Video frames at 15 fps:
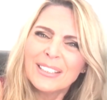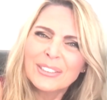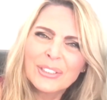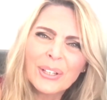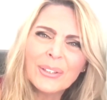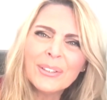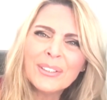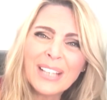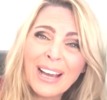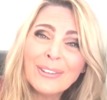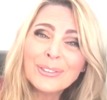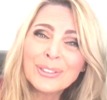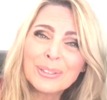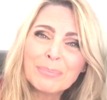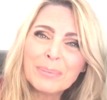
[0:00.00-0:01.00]
turn
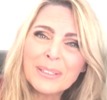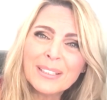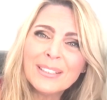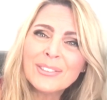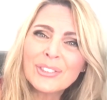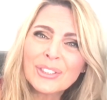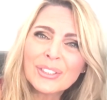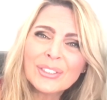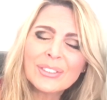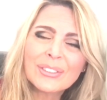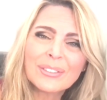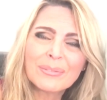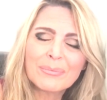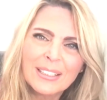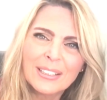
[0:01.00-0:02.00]
out to be
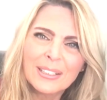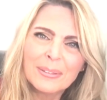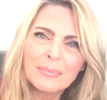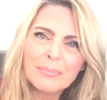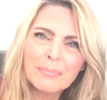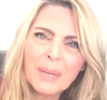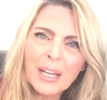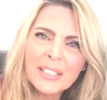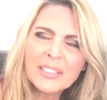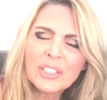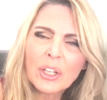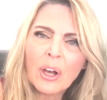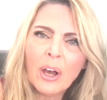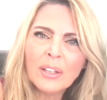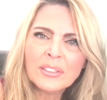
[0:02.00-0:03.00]
just mind
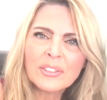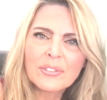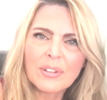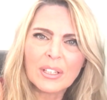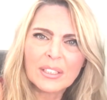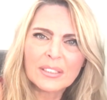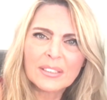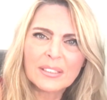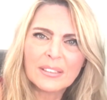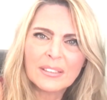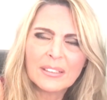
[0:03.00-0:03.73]
constructs.